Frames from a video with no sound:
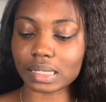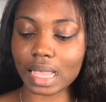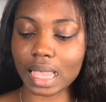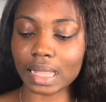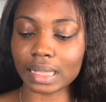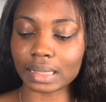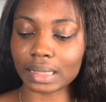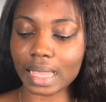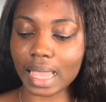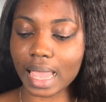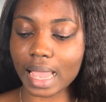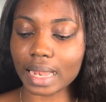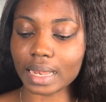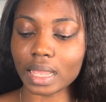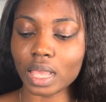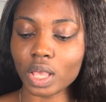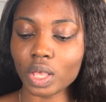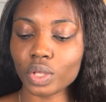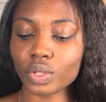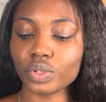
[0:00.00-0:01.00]
and then
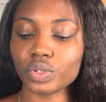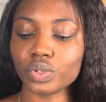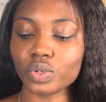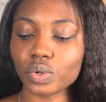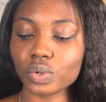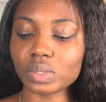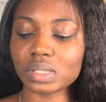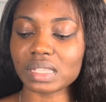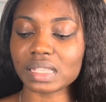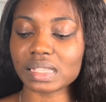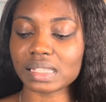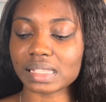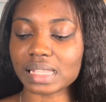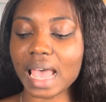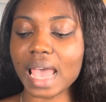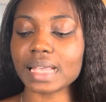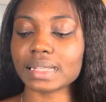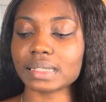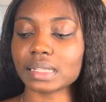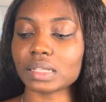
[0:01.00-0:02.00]
you
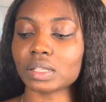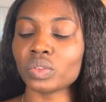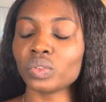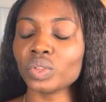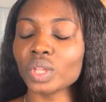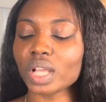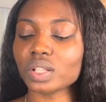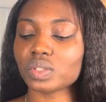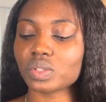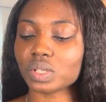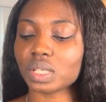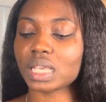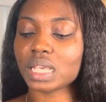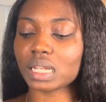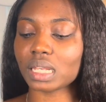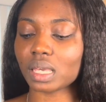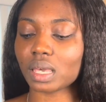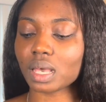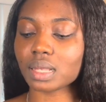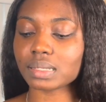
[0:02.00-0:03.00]
decided not to get
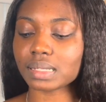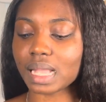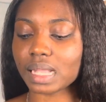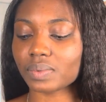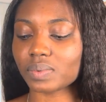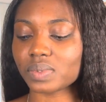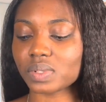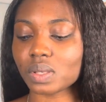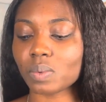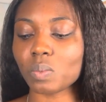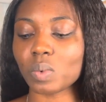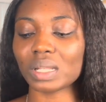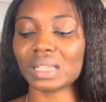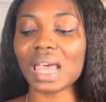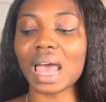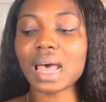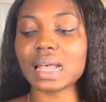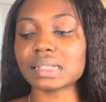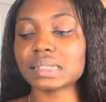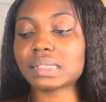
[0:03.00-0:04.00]
in contact with someone
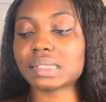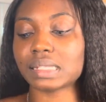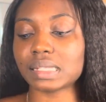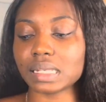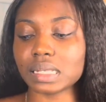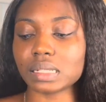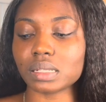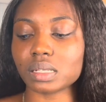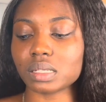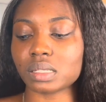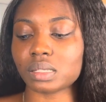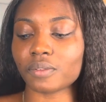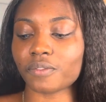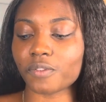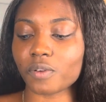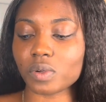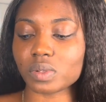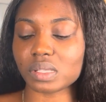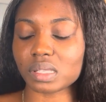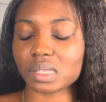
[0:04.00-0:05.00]
until a
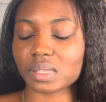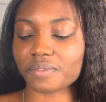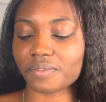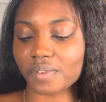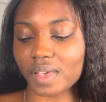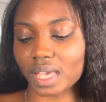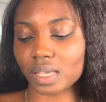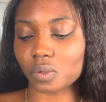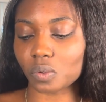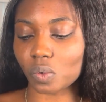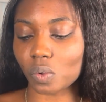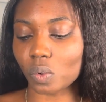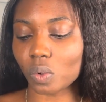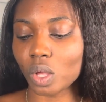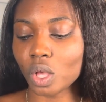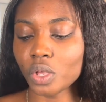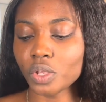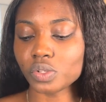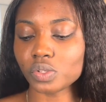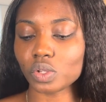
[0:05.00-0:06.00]
divorce is final.
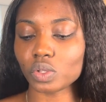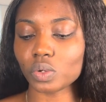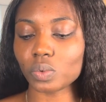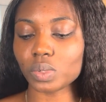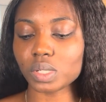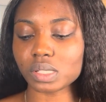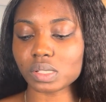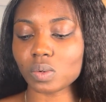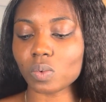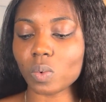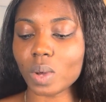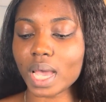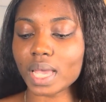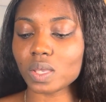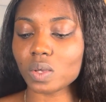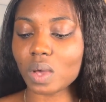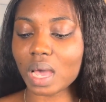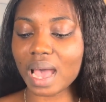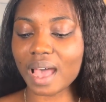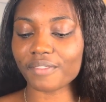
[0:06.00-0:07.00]
So the reason why
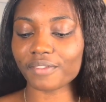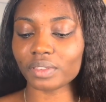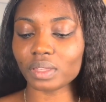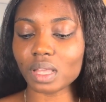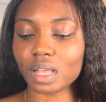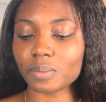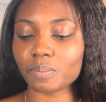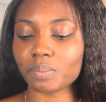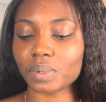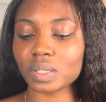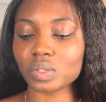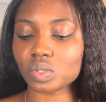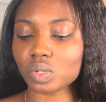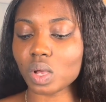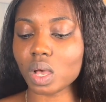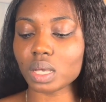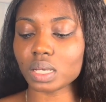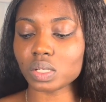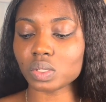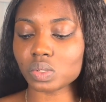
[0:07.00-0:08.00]
you have not been
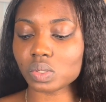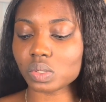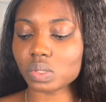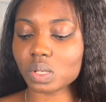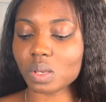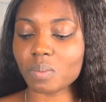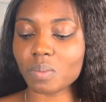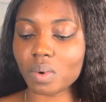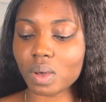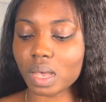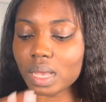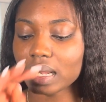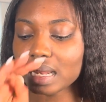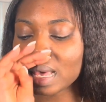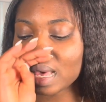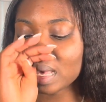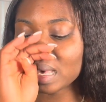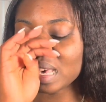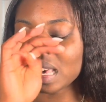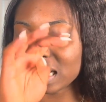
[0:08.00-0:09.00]
talking to someone
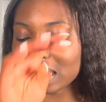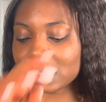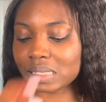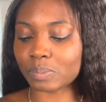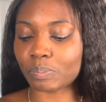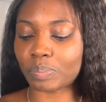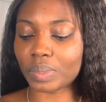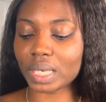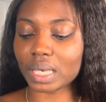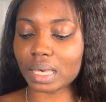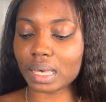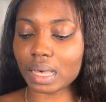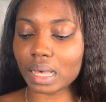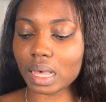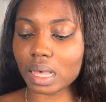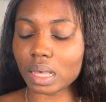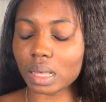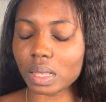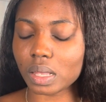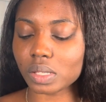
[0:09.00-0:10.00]
is
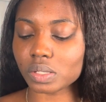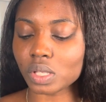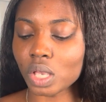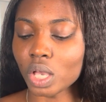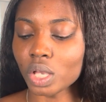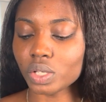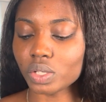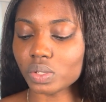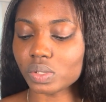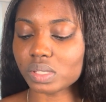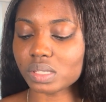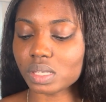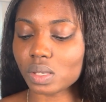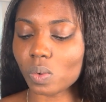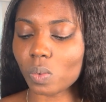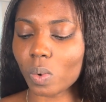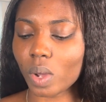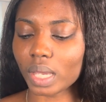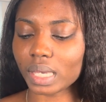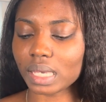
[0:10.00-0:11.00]
because you're still
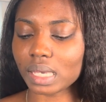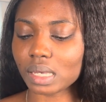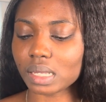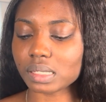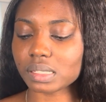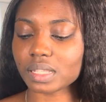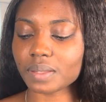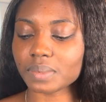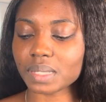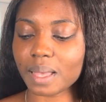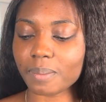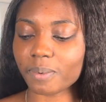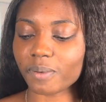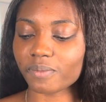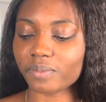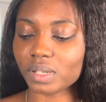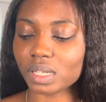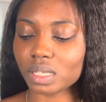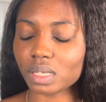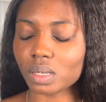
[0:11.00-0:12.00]
working on some type of
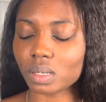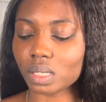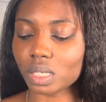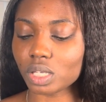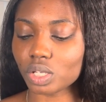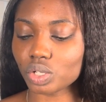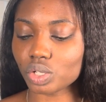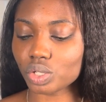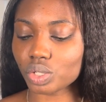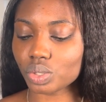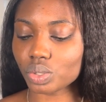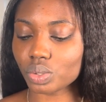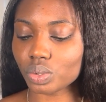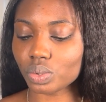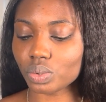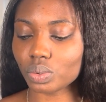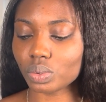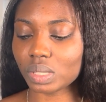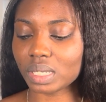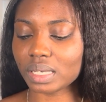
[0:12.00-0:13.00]
legal issue,
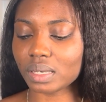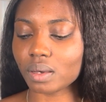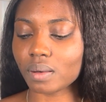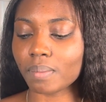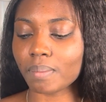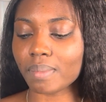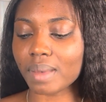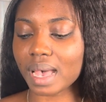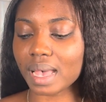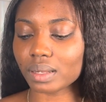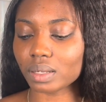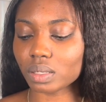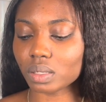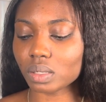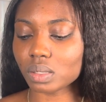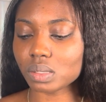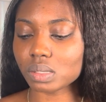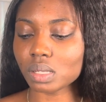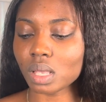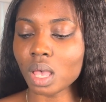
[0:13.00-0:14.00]
legal
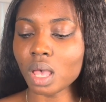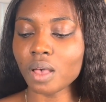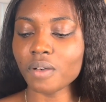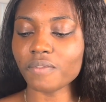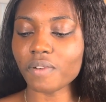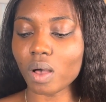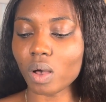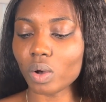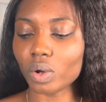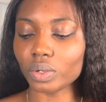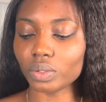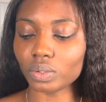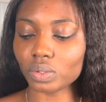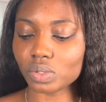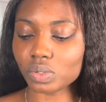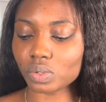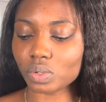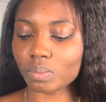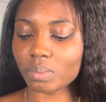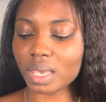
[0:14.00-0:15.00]
matters. For
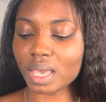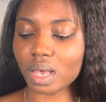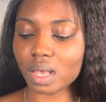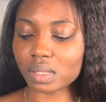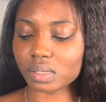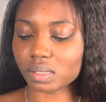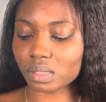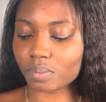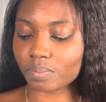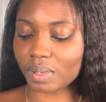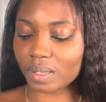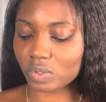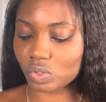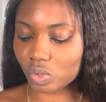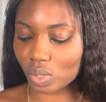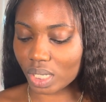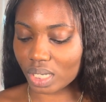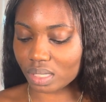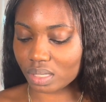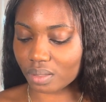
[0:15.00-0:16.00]
others, you may also be
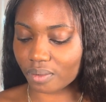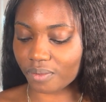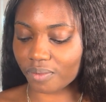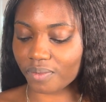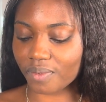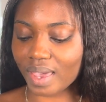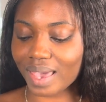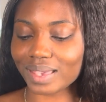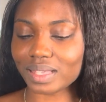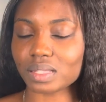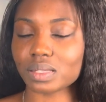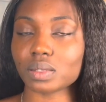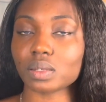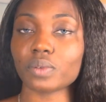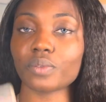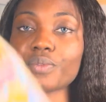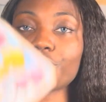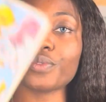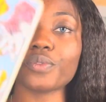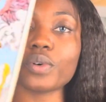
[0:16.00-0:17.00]
trying to fight
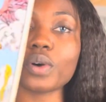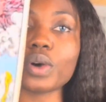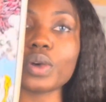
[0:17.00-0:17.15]
for